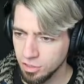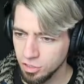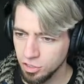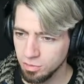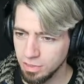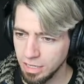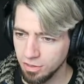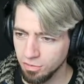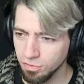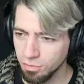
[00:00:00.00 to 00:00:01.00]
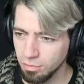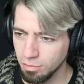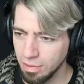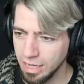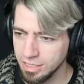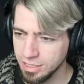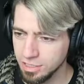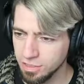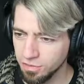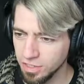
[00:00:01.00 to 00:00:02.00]
Use some kind of mad
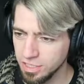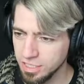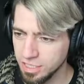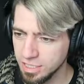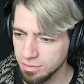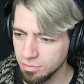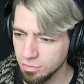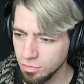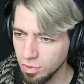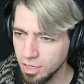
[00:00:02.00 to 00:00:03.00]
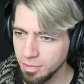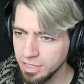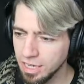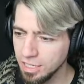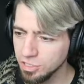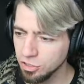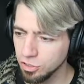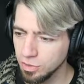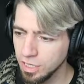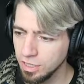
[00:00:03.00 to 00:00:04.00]
defense system. Why are my guys not
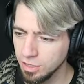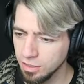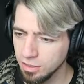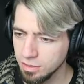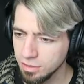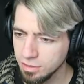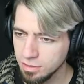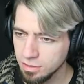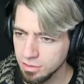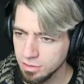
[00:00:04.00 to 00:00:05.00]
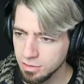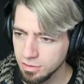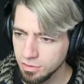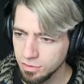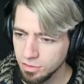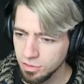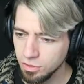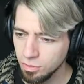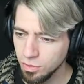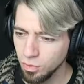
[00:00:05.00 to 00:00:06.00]
doing anything?
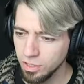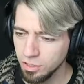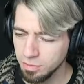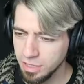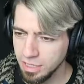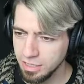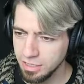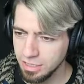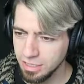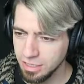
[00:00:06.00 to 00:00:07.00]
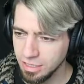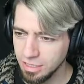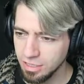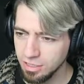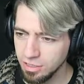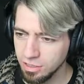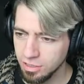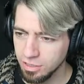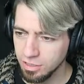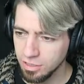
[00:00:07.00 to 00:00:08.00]
You want to wake up, guys, and
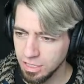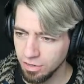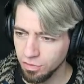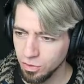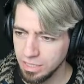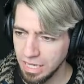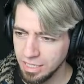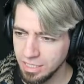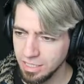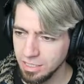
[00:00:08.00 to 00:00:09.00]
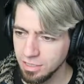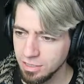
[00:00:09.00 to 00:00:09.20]
get a few attacks in?